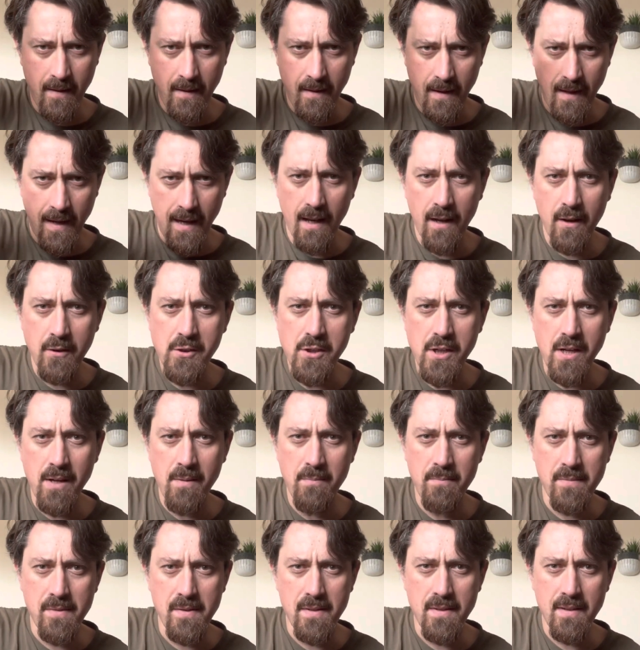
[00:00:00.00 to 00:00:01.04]
Hello
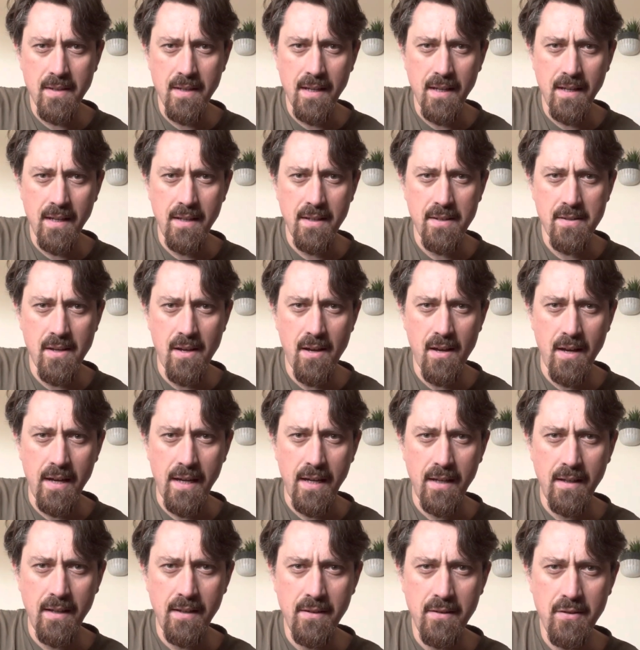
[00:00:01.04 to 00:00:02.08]
chums, it is
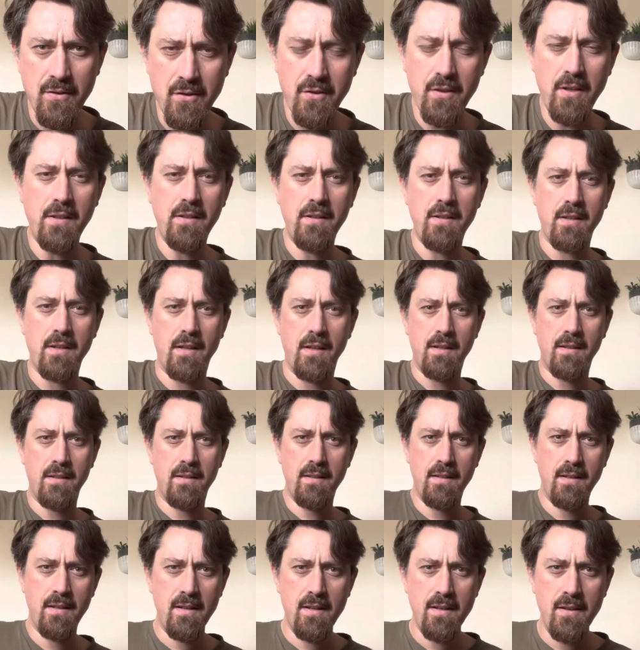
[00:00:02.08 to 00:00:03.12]
I, Jinder,
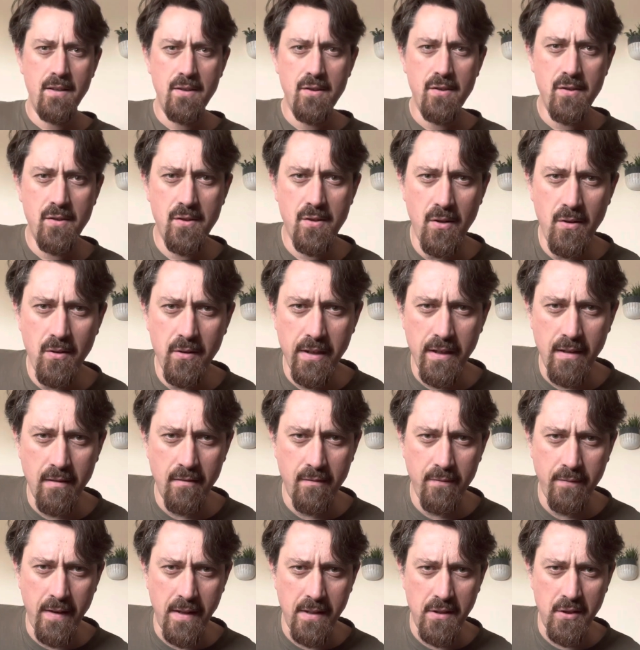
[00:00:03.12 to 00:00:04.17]
song
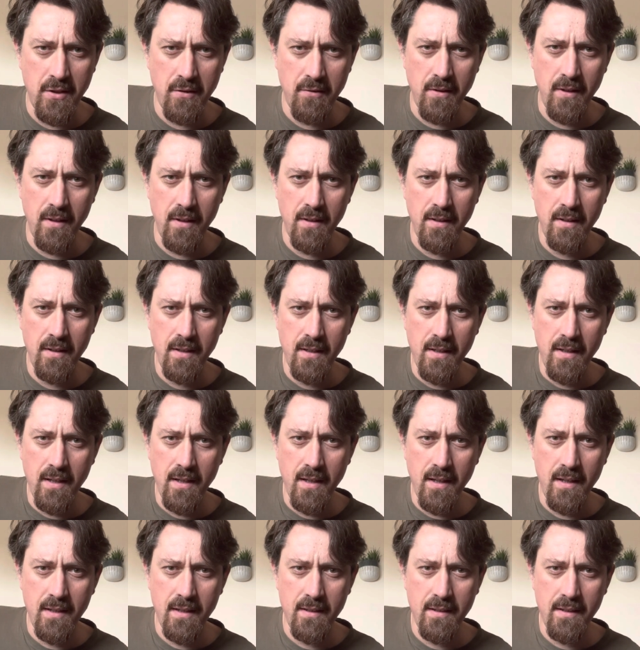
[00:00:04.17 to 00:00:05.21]
inventor
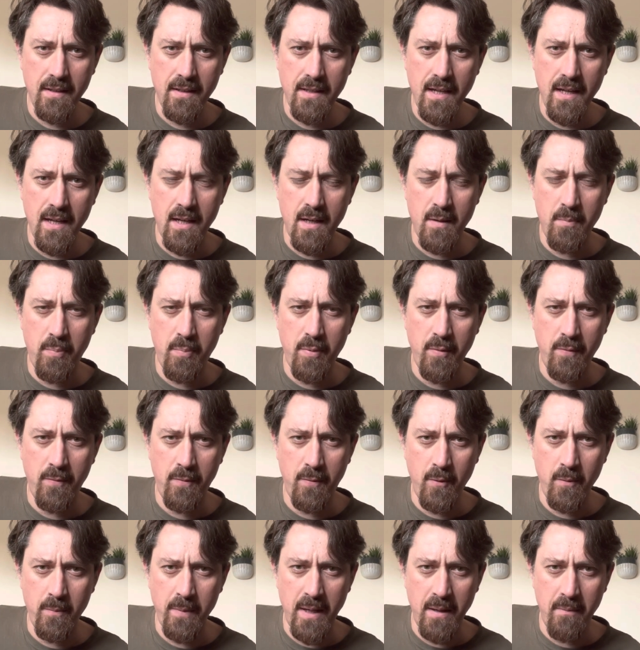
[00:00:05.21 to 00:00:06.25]
and gig
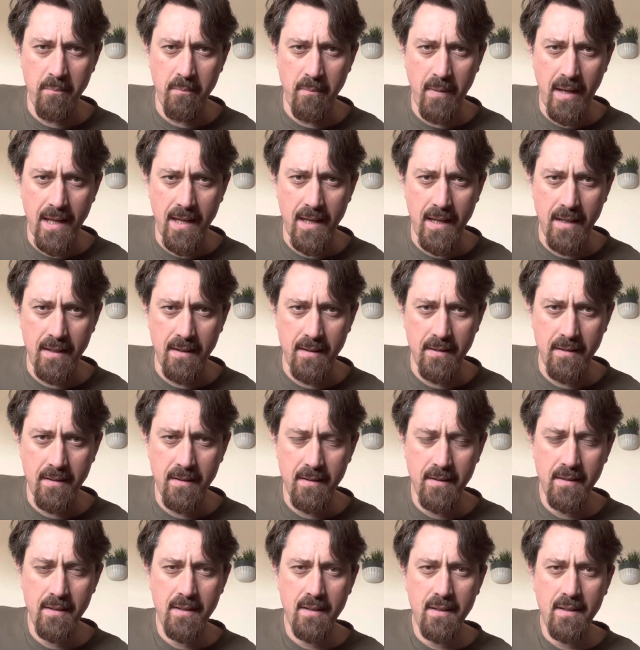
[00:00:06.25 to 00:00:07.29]
performing man,
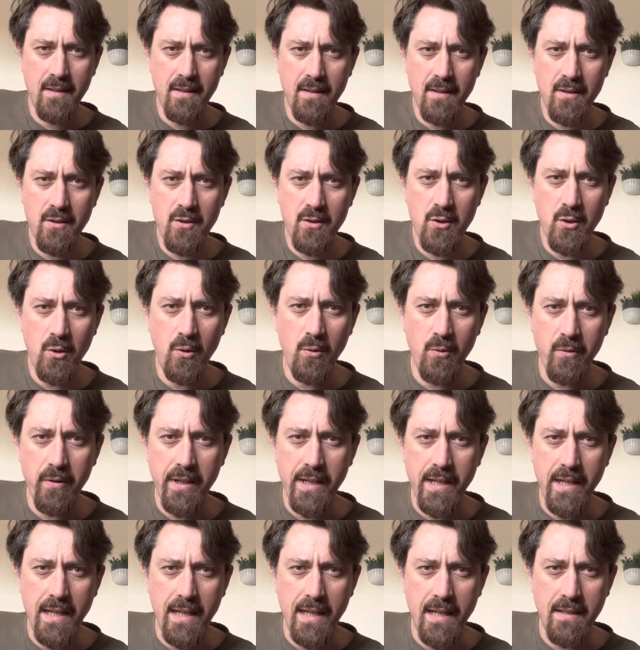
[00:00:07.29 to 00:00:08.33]

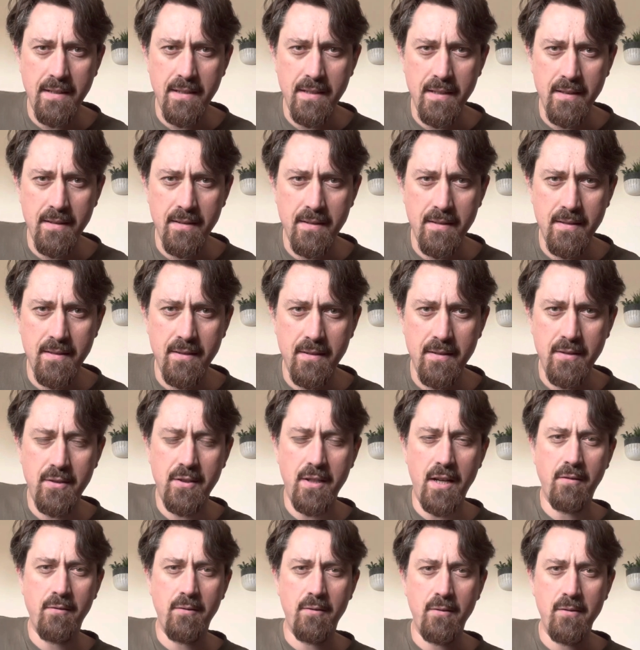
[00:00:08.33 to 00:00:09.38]
touring idiot and
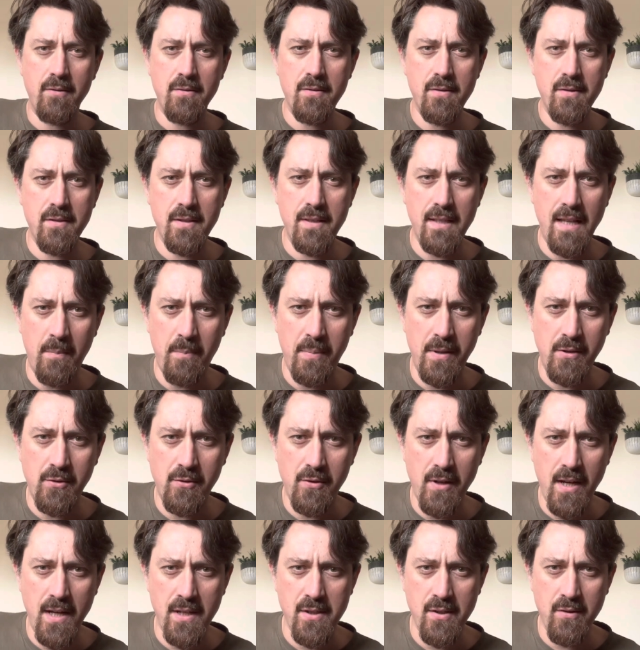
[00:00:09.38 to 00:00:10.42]
general snappy
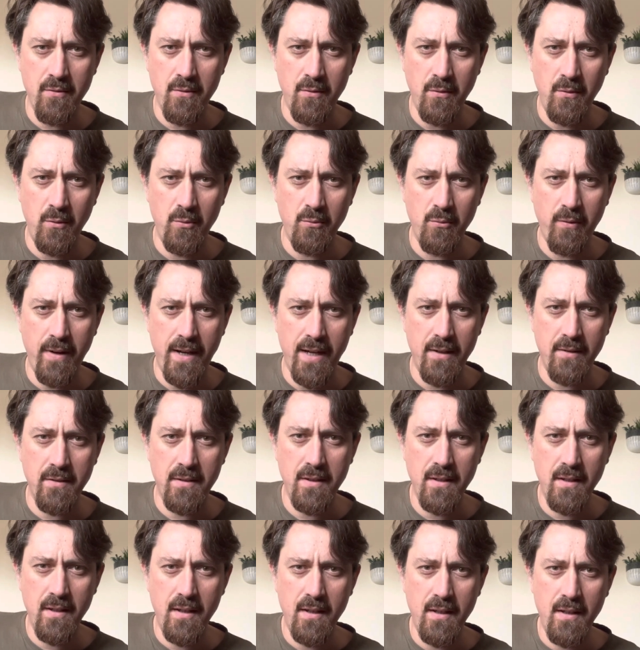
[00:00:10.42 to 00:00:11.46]
dresser and all round
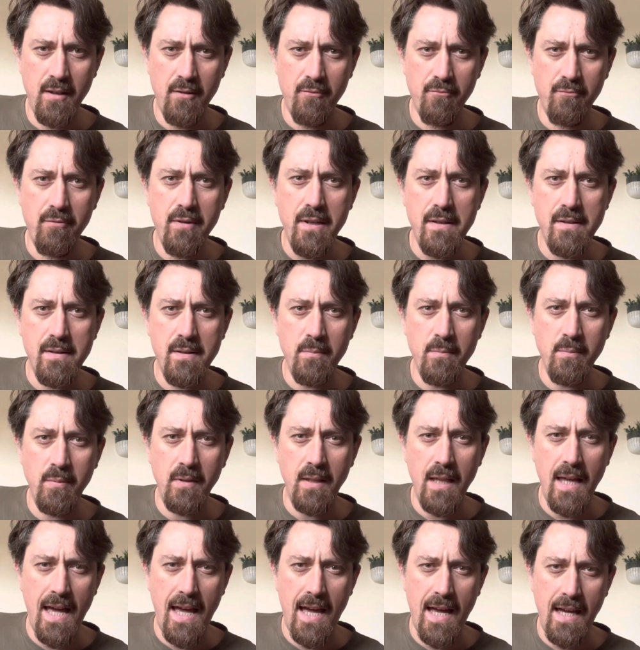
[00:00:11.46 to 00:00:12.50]

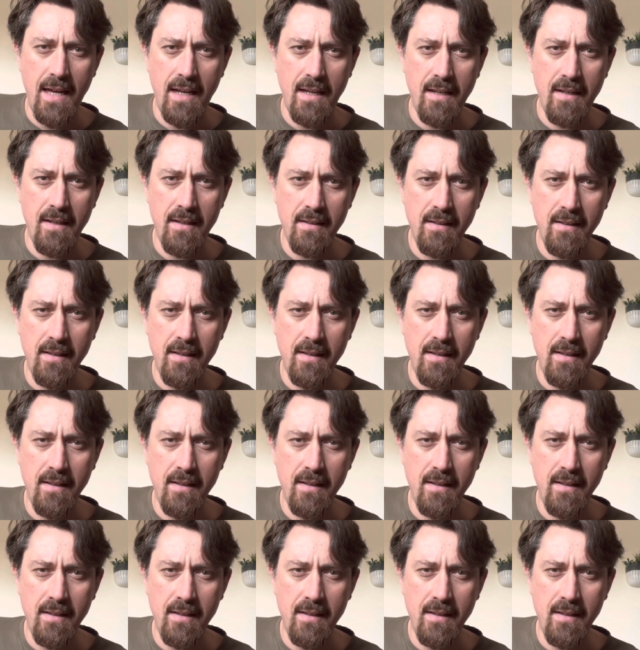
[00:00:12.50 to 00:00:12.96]
reasonable egg.